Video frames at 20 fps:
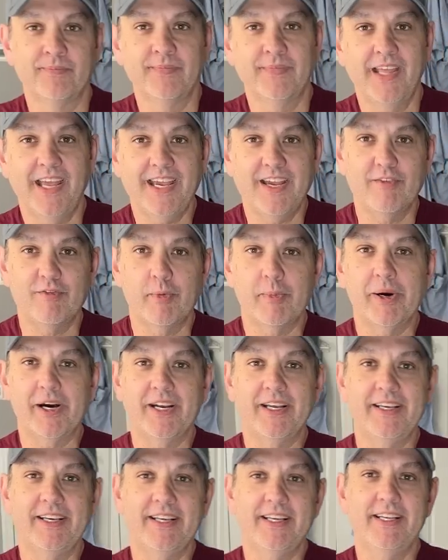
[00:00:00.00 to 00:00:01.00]
Hey
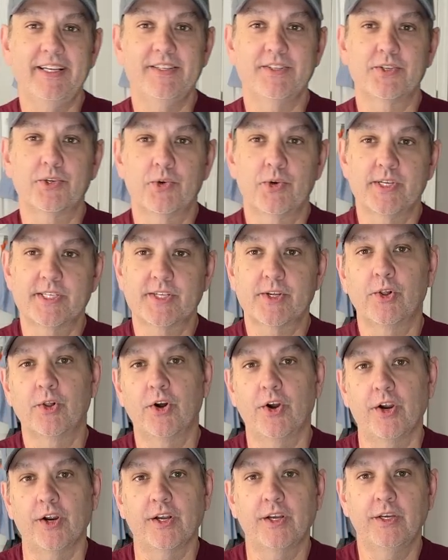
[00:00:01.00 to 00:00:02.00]
everybody, it is Chris
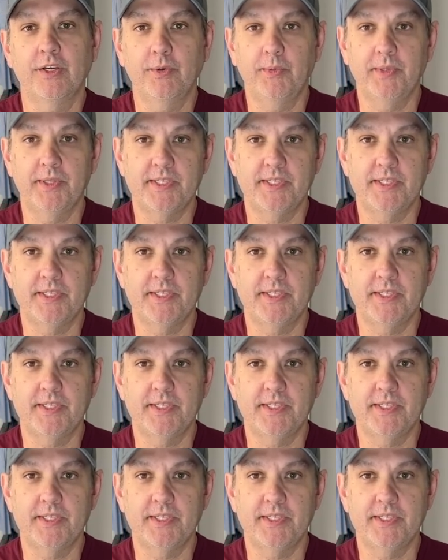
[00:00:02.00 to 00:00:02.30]
Clark with